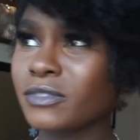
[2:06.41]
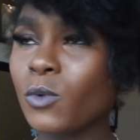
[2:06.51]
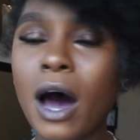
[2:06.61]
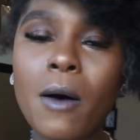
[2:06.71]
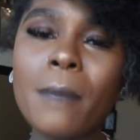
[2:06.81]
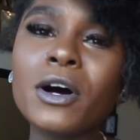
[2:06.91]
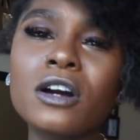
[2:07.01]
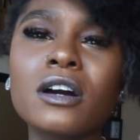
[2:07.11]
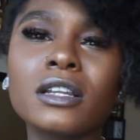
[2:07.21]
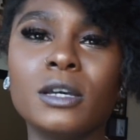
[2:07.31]
Well, I'm an
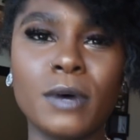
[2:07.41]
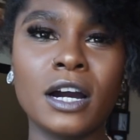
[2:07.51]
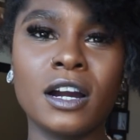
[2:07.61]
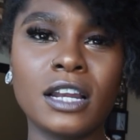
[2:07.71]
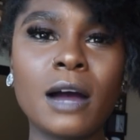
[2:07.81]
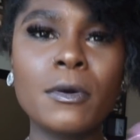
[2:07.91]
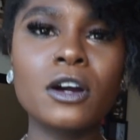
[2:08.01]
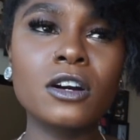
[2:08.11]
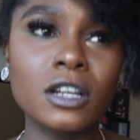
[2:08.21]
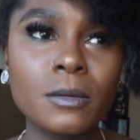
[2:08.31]
early bird. Like, I'm an
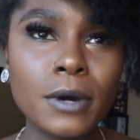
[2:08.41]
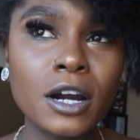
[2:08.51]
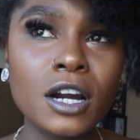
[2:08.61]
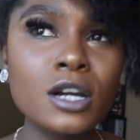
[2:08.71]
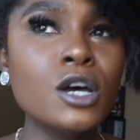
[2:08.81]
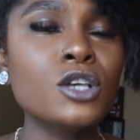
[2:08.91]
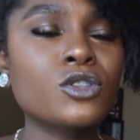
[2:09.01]
early bird.